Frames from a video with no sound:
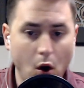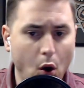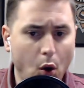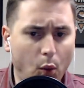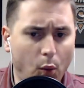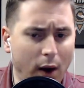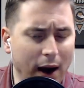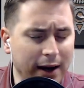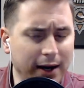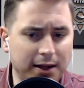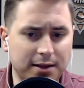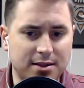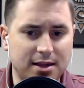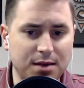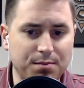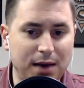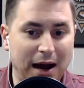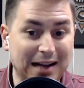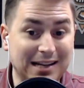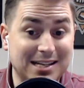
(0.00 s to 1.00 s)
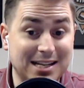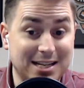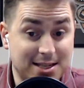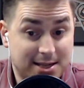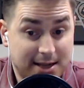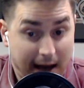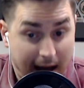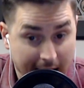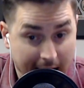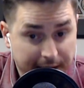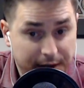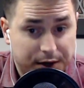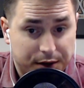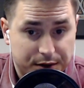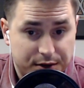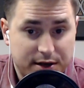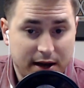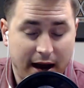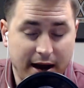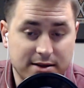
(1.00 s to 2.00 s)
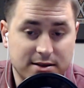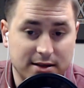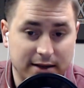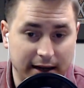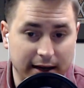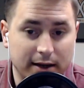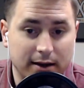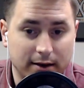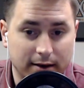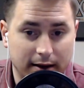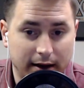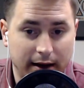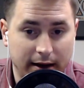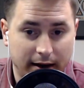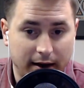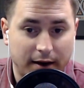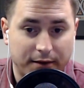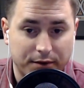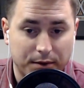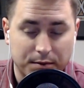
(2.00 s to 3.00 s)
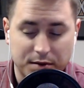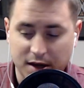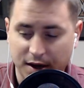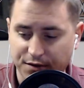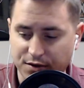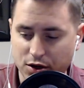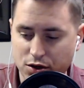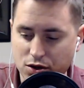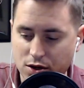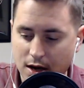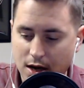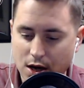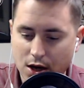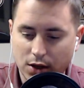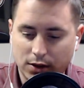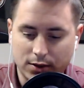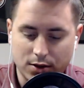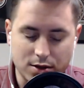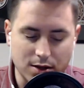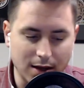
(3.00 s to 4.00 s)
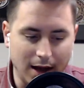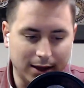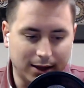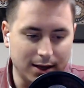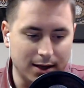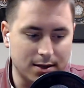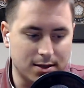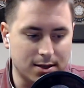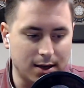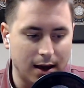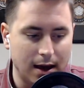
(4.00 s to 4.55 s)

Why not see my desires as an end in and of themselves? There's there's nothing.